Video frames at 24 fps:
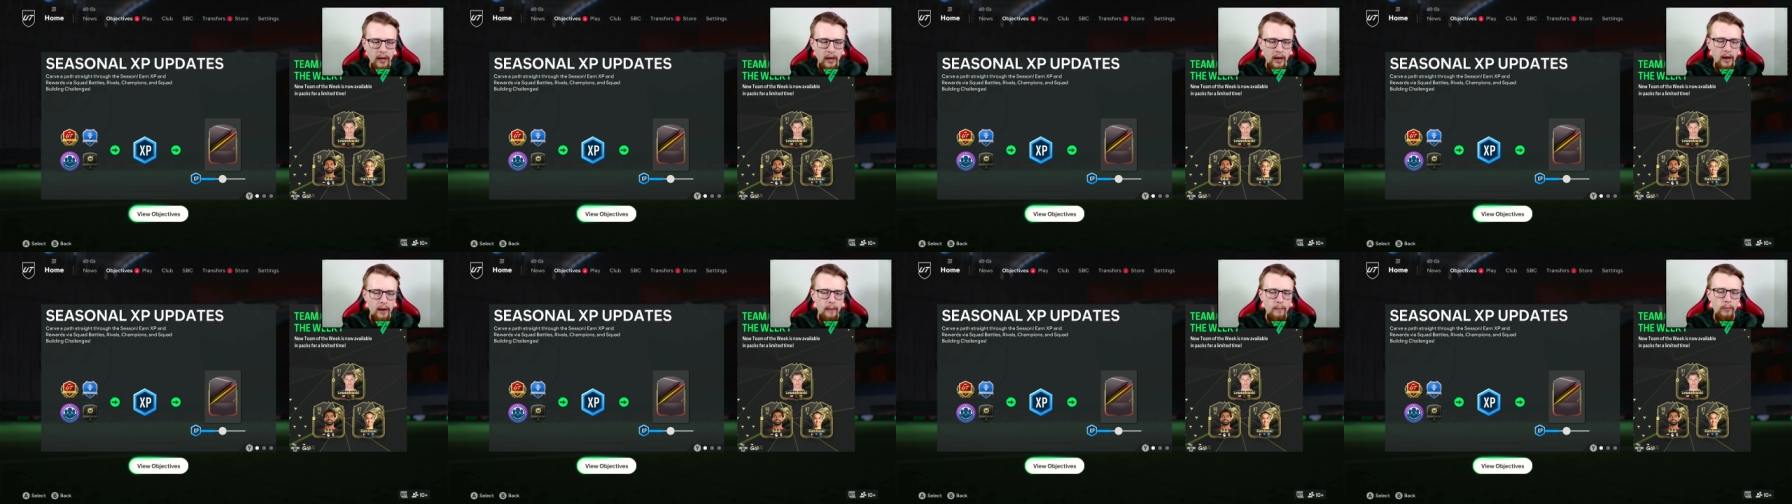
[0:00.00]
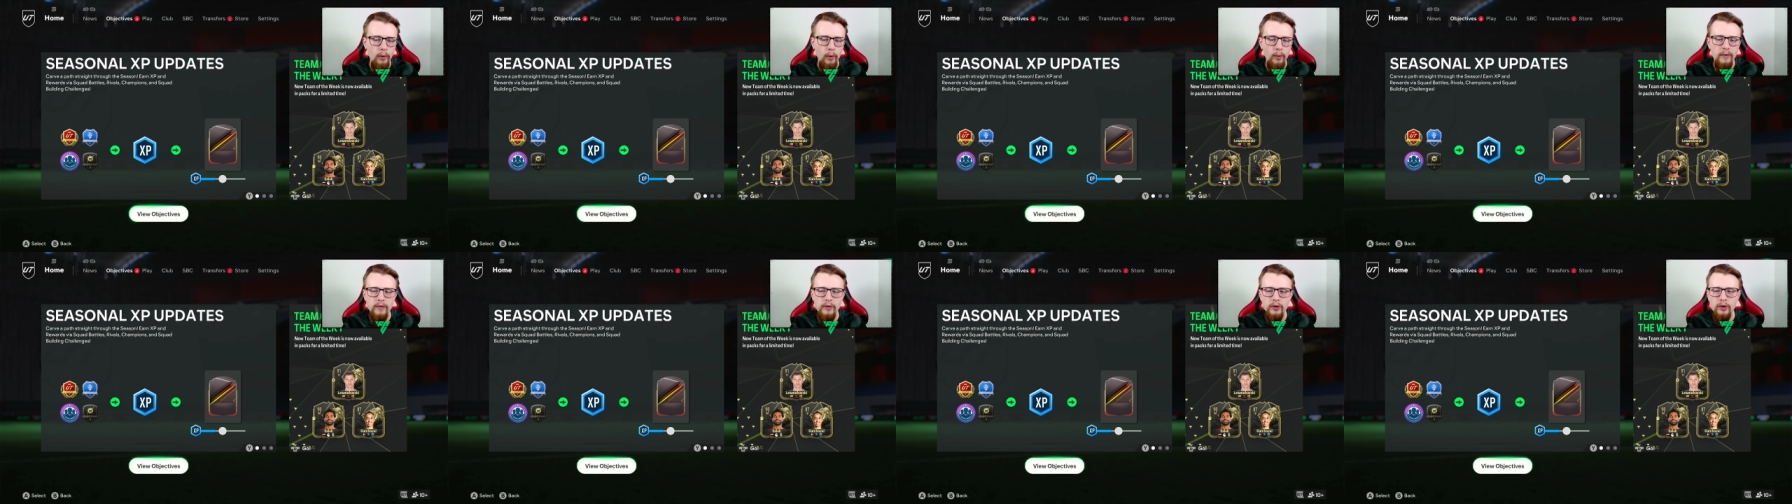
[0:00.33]
but
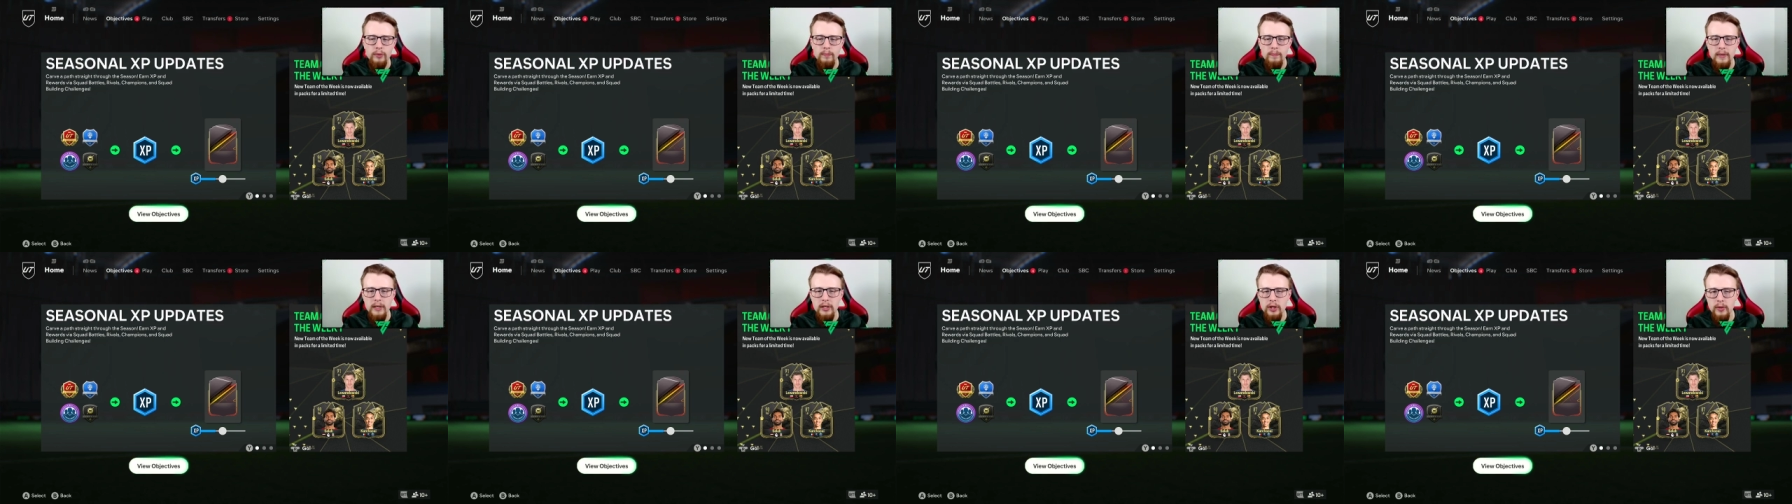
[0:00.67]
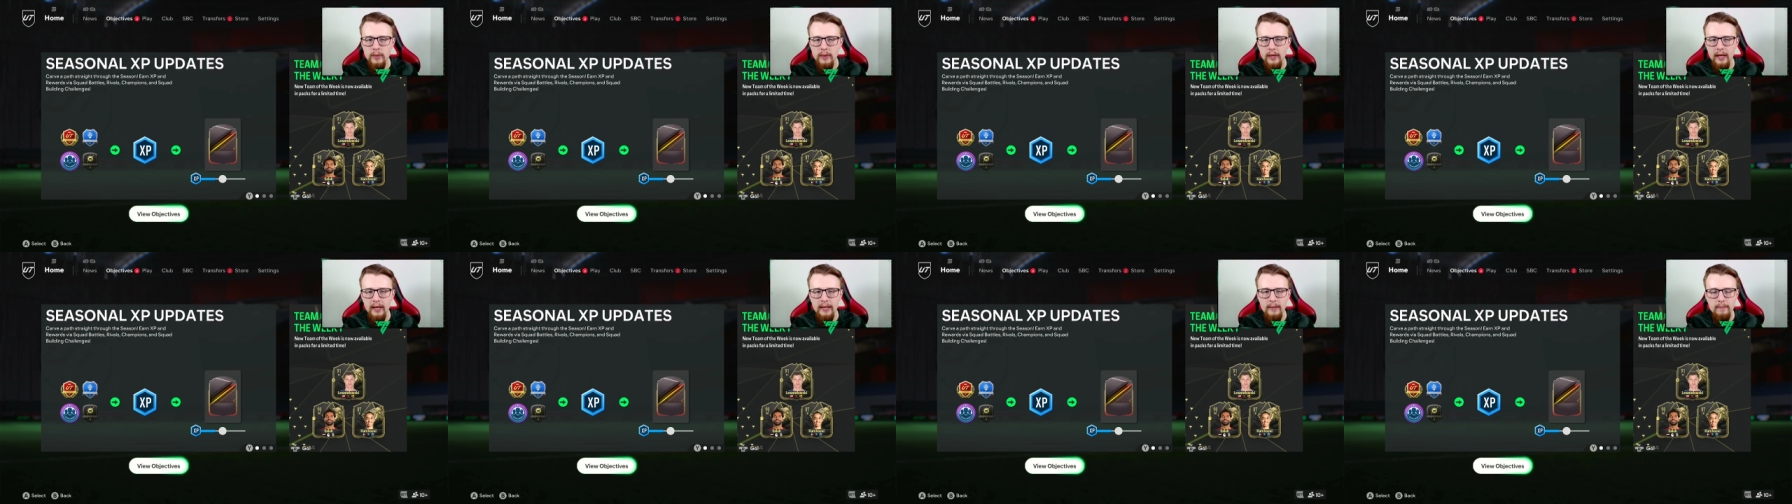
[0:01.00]
we've just been doing
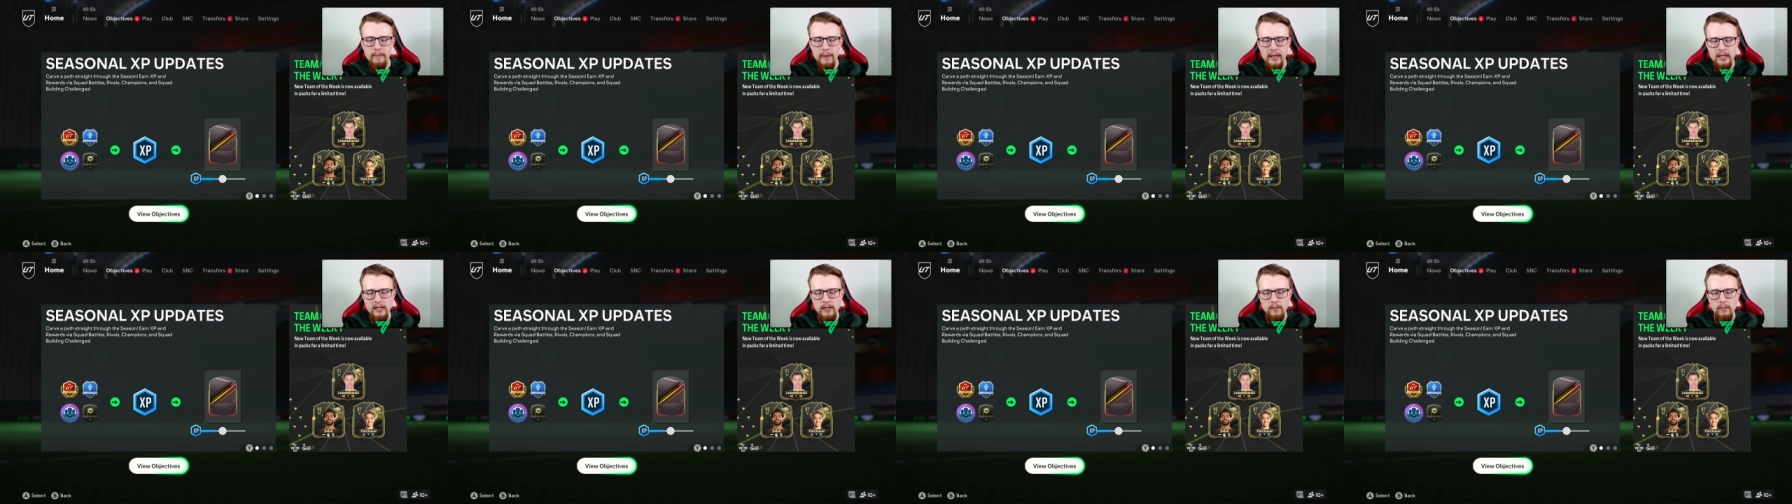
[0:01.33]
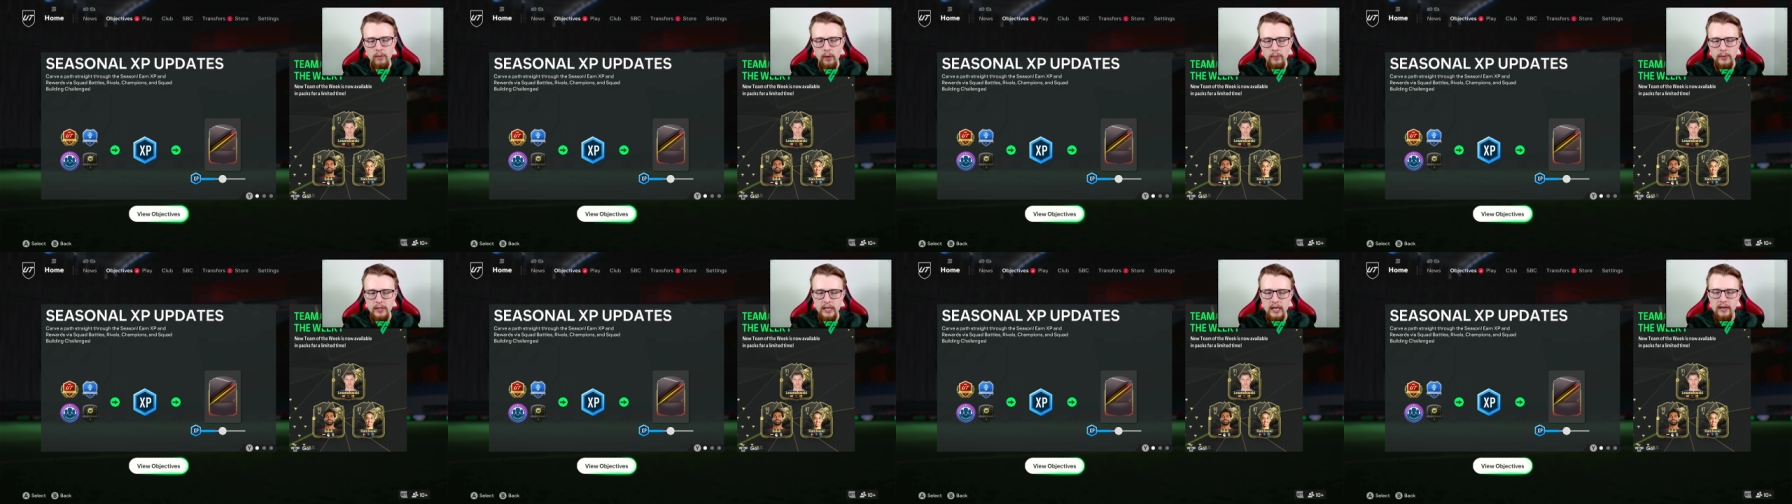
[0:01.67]
like bits and
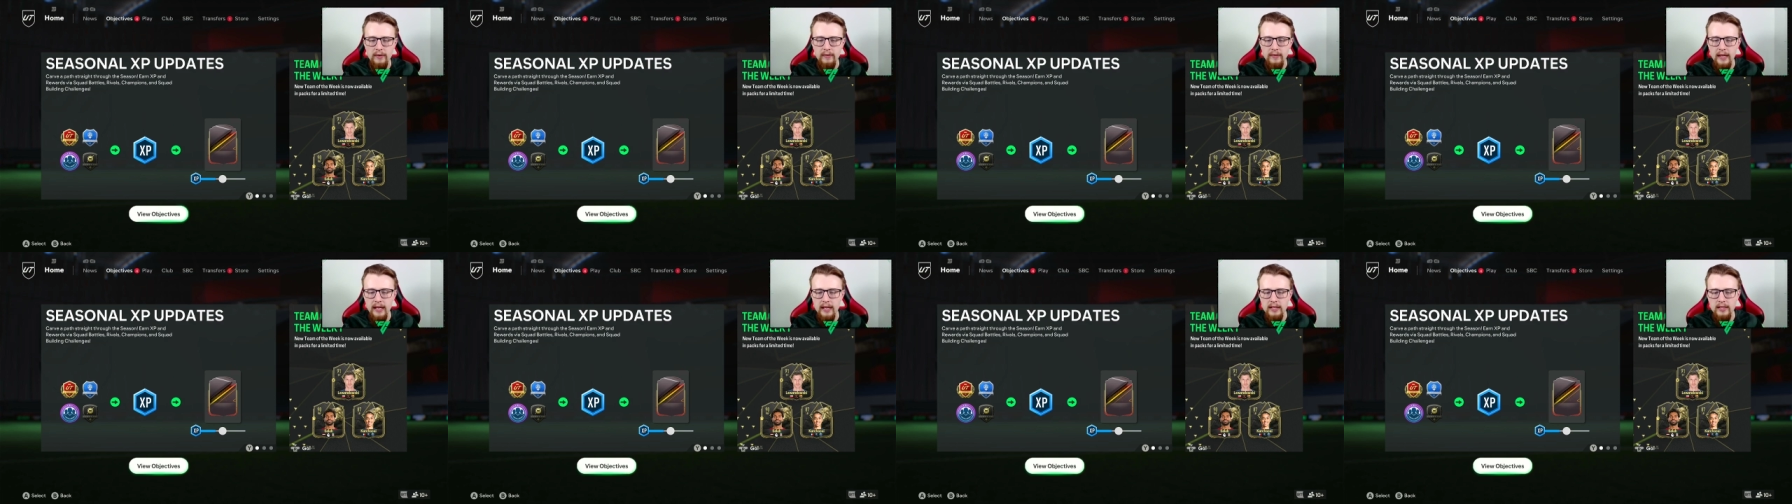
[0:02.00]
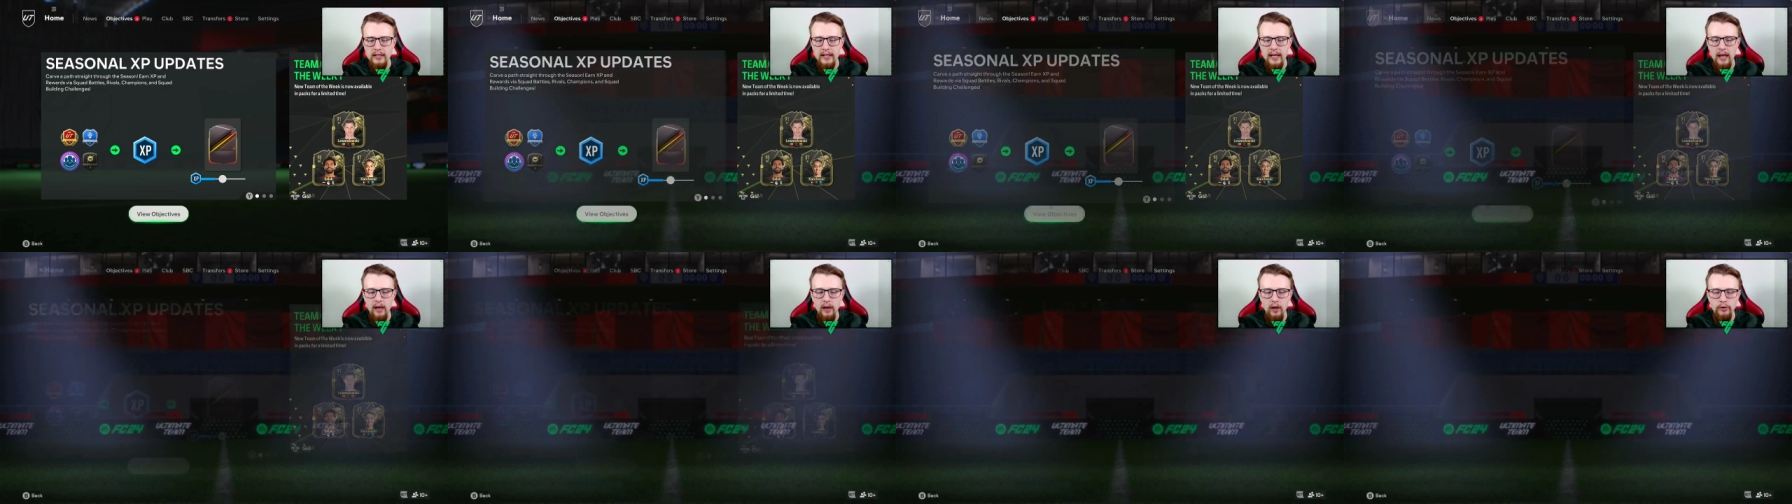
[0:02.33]
bobs here and there to get
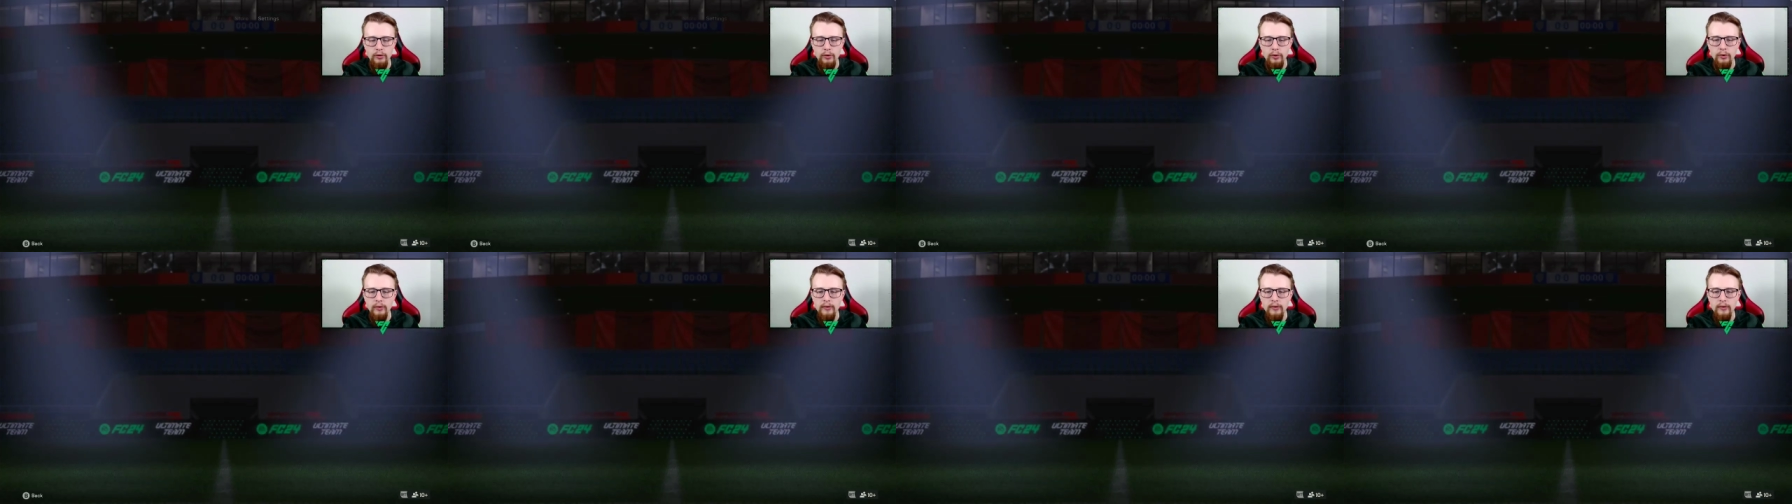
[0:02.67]
a lot done.